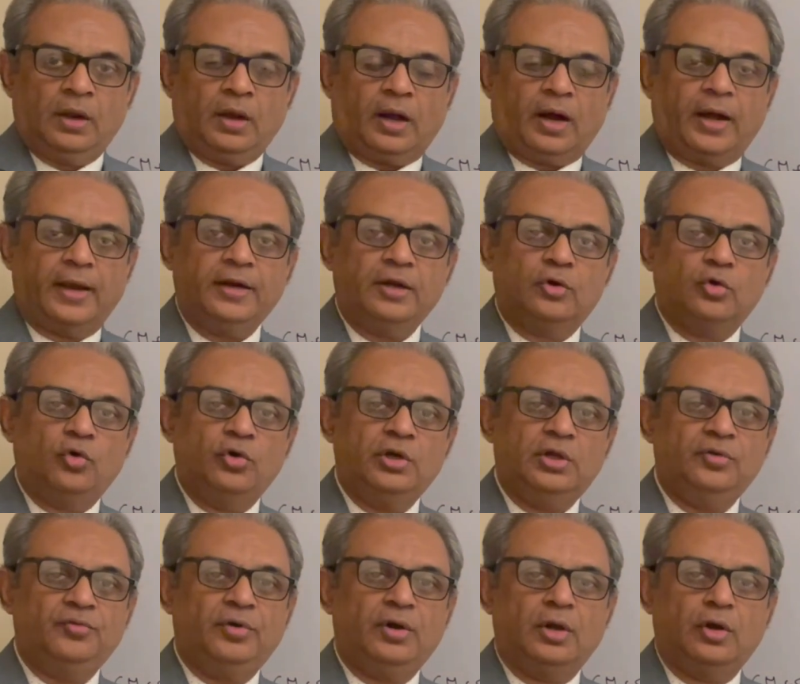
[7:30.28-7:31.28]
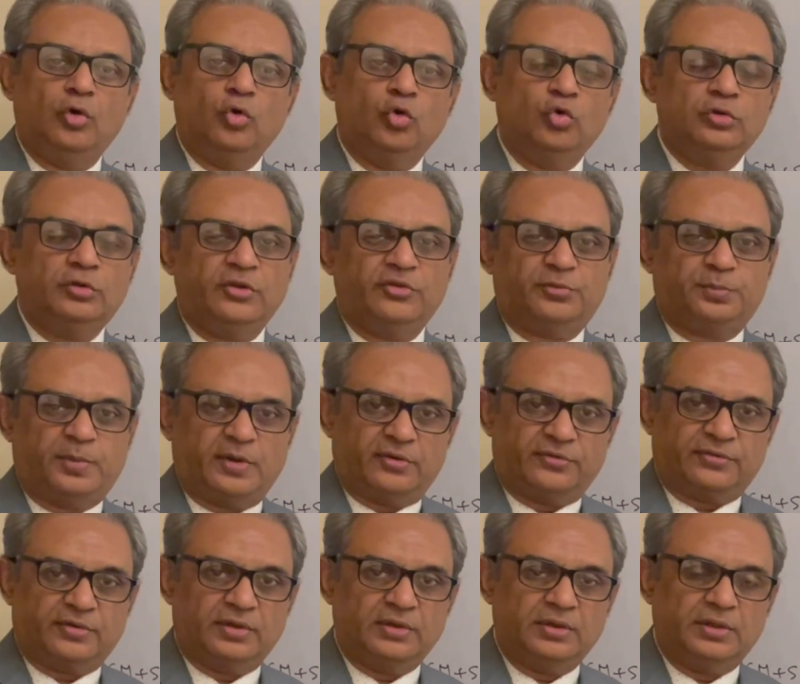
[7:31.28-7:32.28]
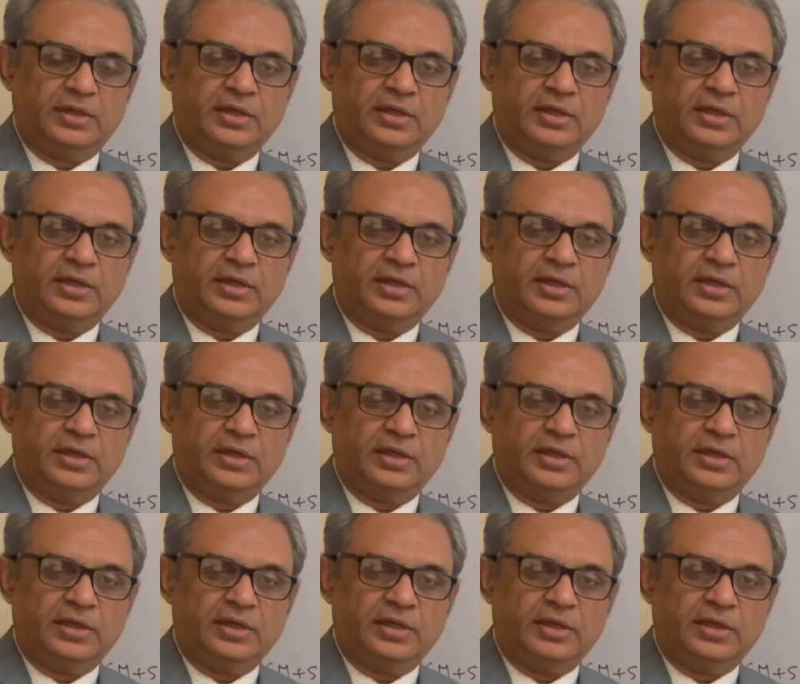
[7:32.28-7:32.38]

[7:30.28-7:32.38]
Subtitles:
I don't even know this person.